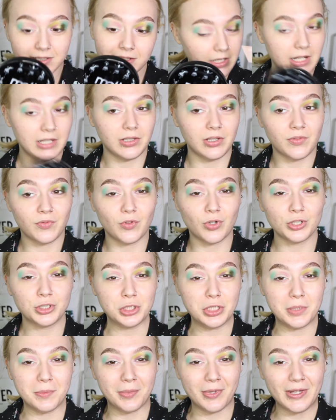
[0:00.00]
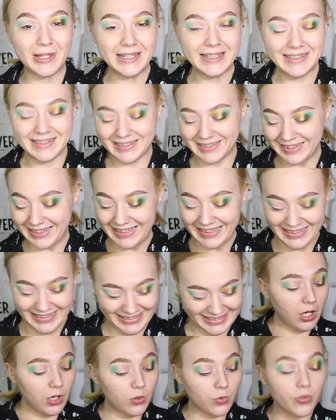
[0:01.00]
I love watching him play.
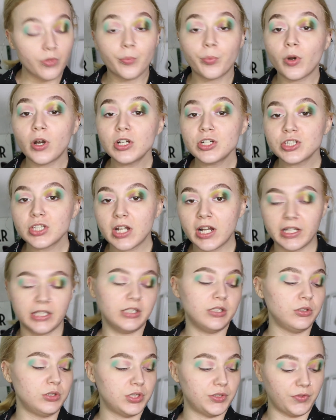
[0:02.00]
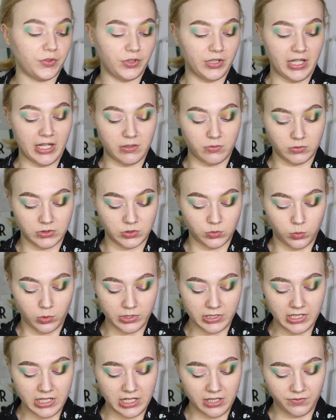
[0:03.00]
Oh, the brush that I used for that was
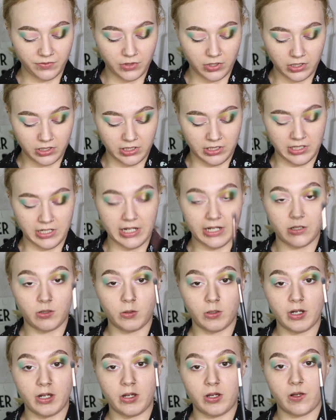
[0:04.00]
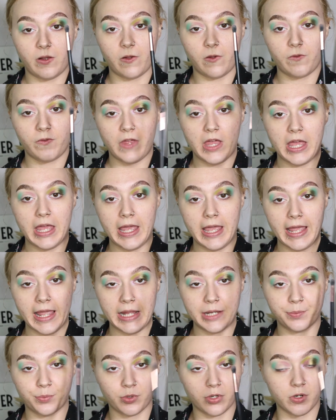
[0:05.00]
one that I've gotten out of
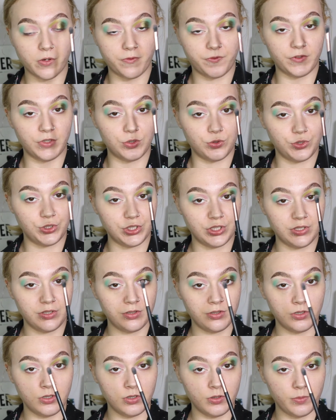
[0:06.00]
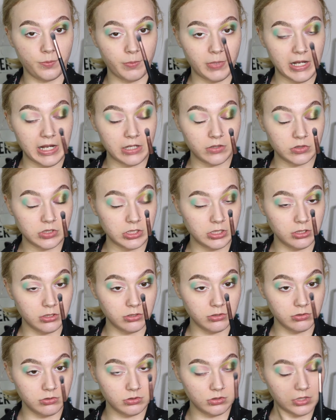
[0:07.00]
a Profusion palette.
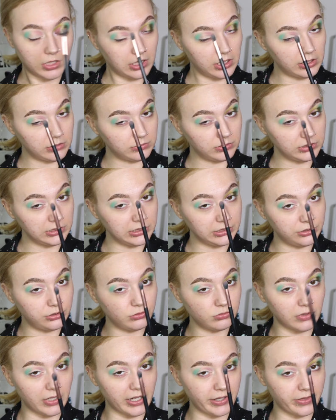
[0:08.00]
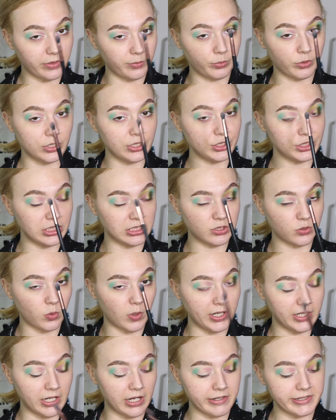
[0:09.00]
I really do like the brush, it's
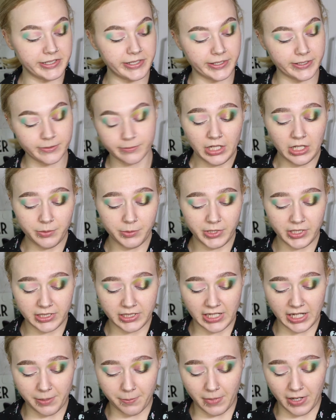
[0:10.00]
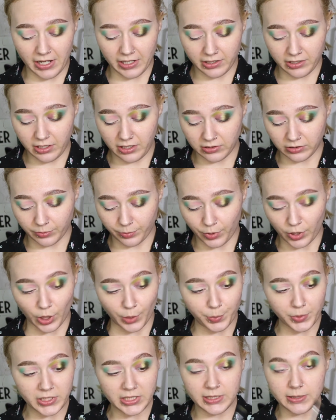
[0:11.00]
quite nice. Now I'm gonna take my
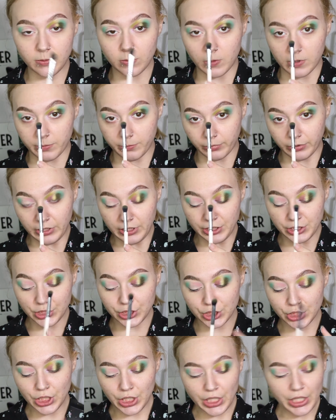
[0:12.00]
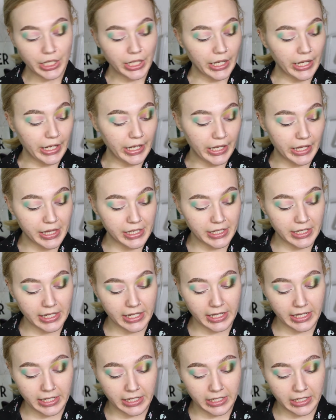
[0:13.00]
ColourPop E1 brush and
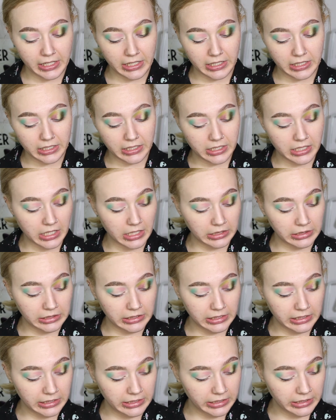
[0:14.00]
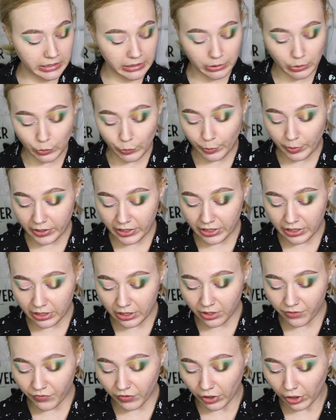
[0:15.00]
a little bit
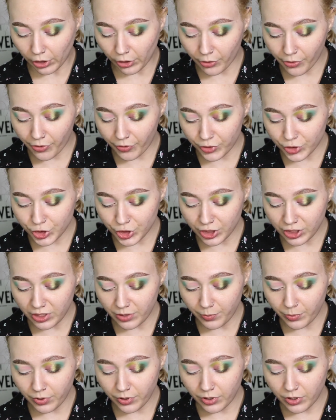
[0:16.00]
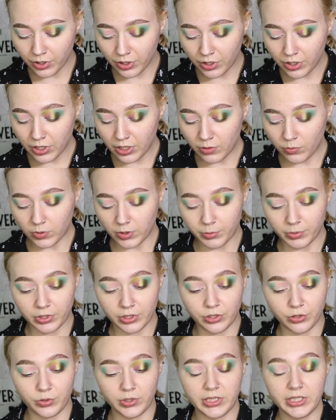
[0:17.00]
of Earthship. What I'm gonna
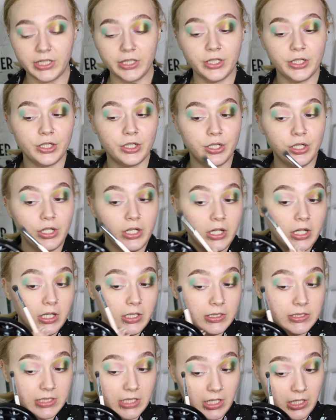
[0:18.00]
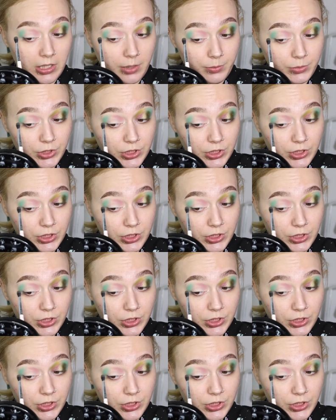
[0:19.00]
do here is I'm